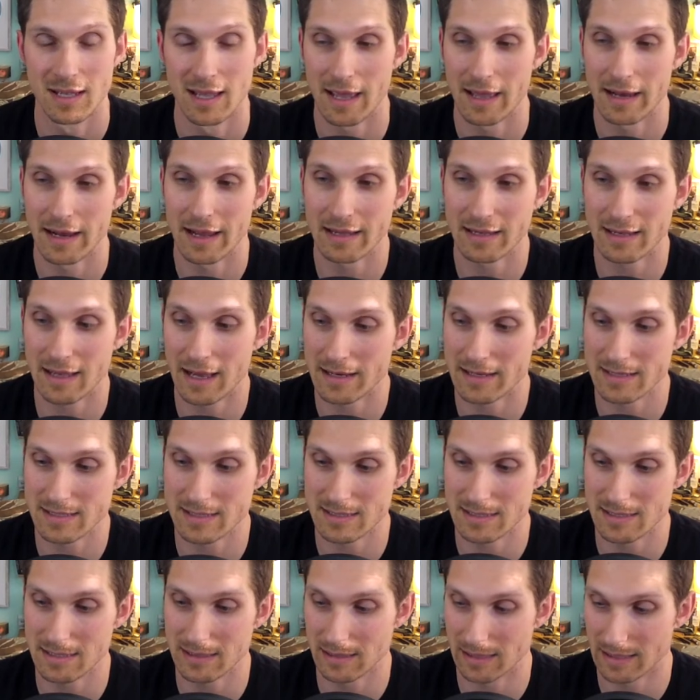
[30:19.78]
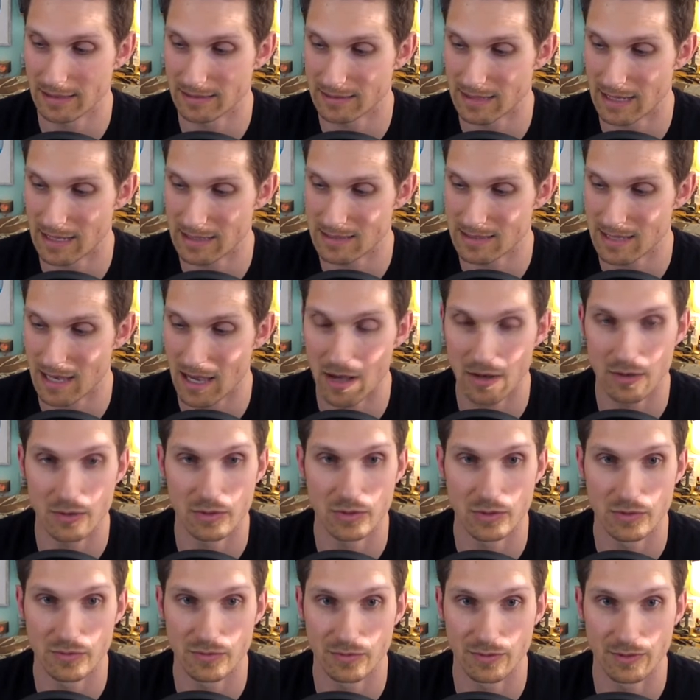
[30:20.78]
And I kind of see like that's how
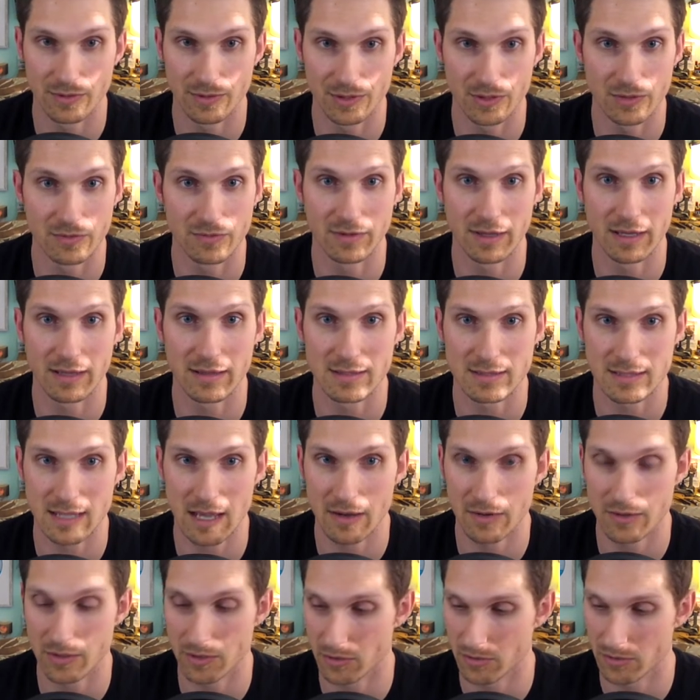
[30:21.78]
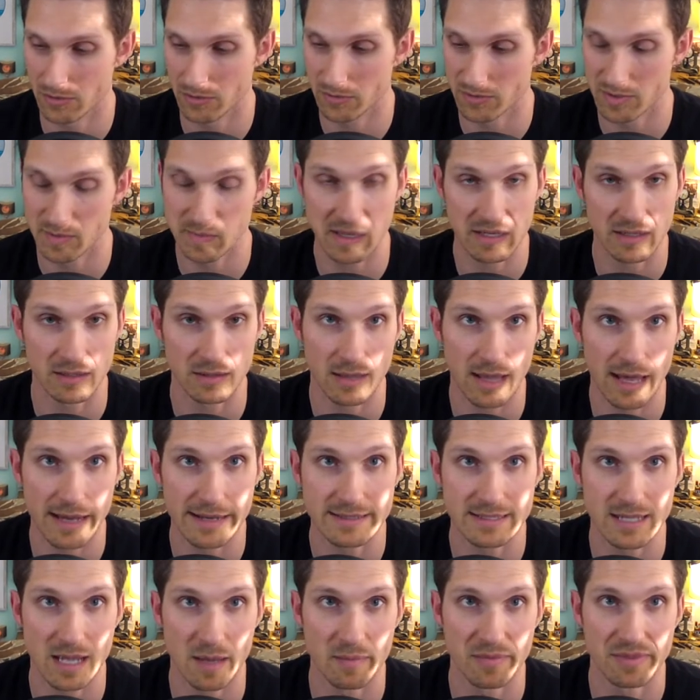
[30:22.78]
you've you've laid this out here. You've spent a lot
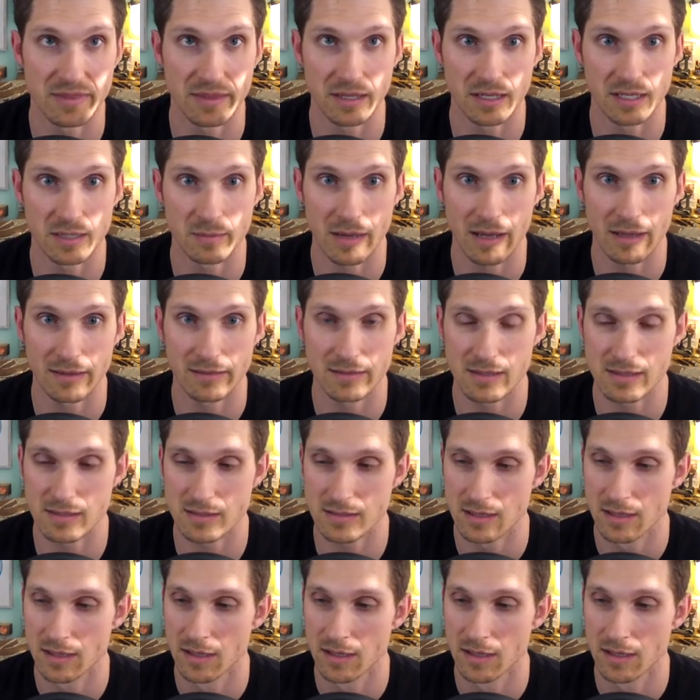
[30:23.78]
of time thinking about this.